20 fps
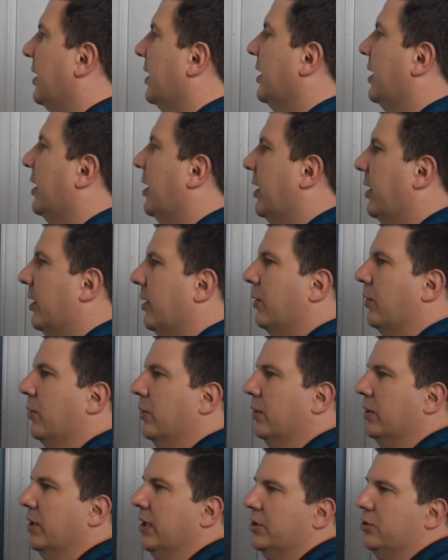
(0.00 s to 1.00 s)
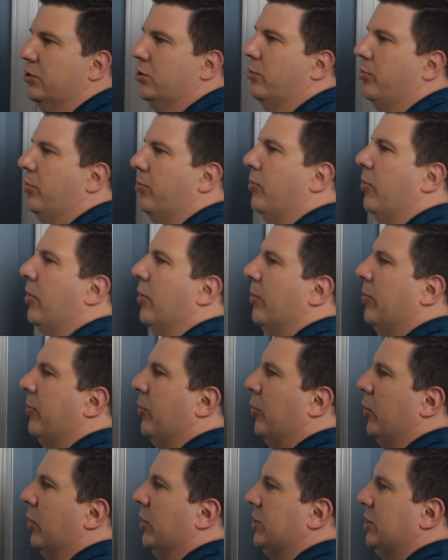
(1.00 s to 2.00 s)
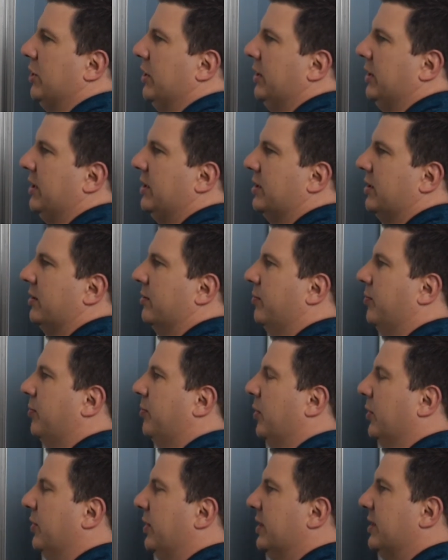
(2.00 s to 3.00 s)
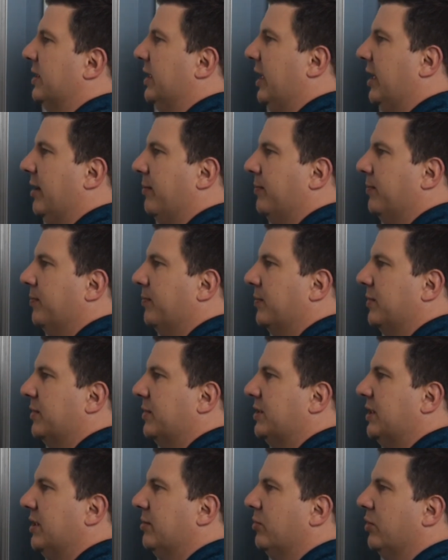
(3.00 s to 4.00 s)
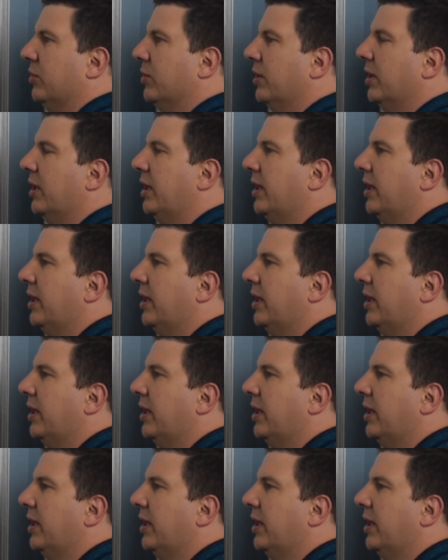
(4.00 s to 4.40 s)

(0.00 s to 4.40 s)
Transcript: electrical proportion, these are both the same symbol.